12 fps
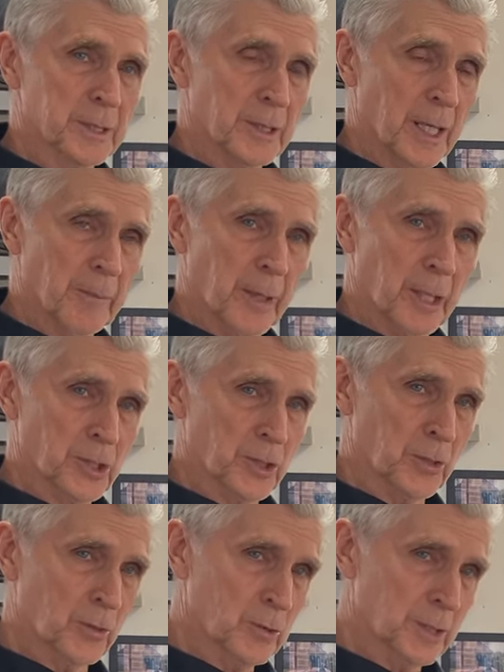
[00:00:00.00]
and that makes
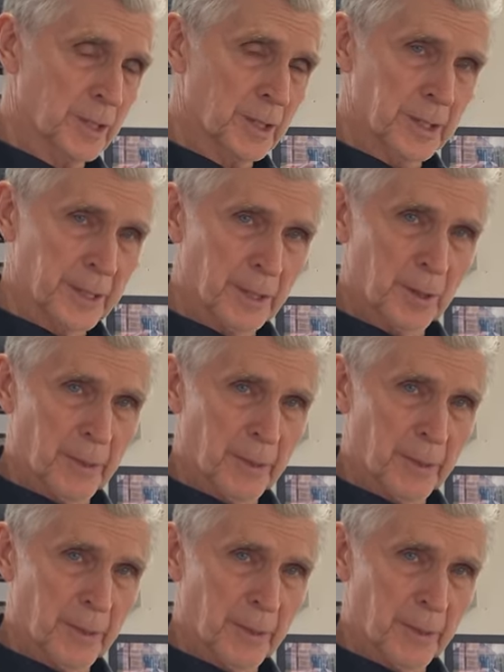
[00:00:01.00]
sure those little needle